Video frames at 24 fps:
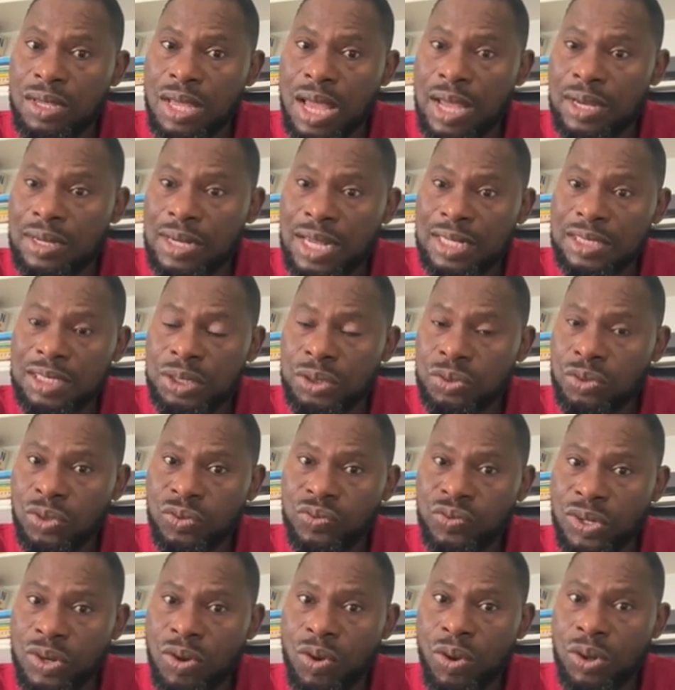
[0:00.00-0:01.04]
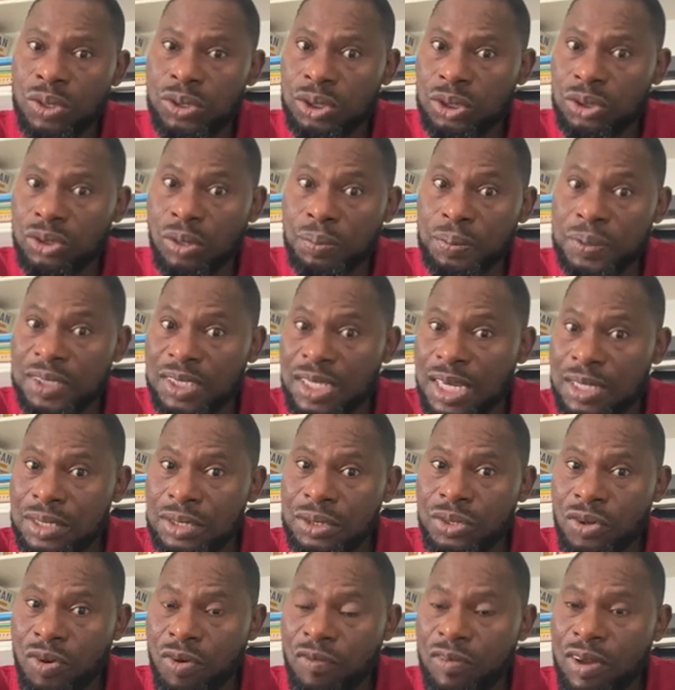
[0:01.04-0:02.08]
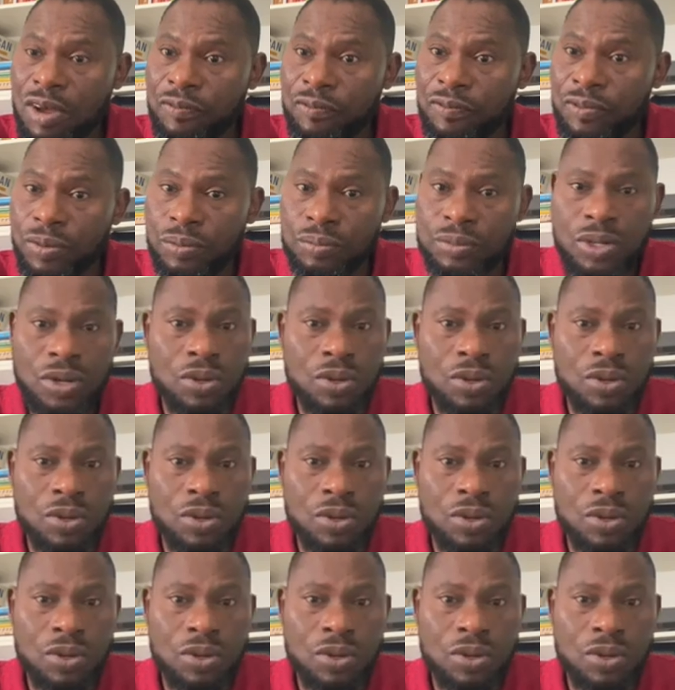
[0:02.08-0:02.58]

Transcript: and that is what we call substance over form.